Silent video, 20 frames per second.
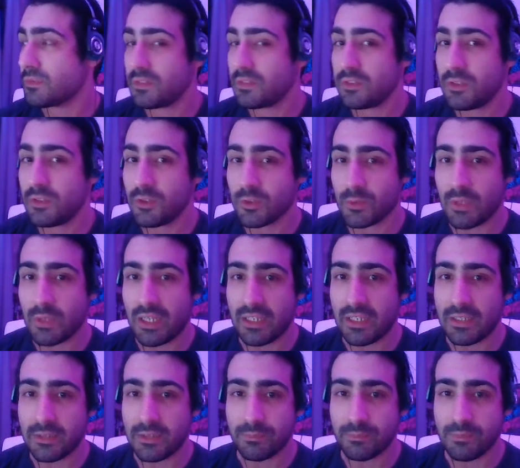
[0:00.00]

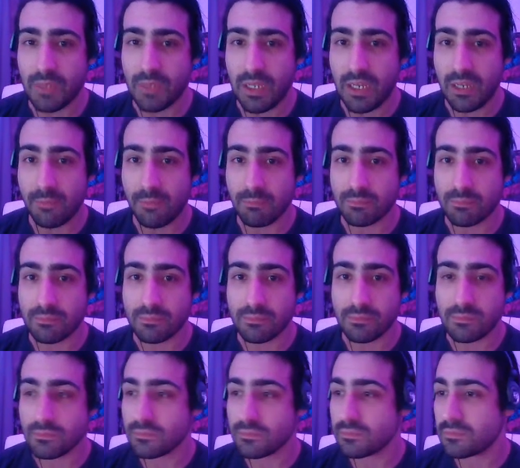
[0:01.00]
like I am.
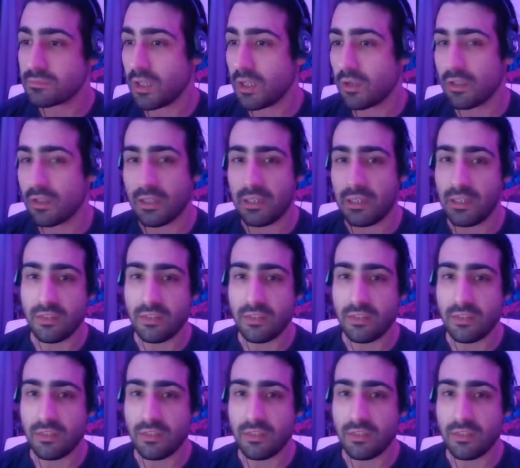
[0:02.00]
Okay,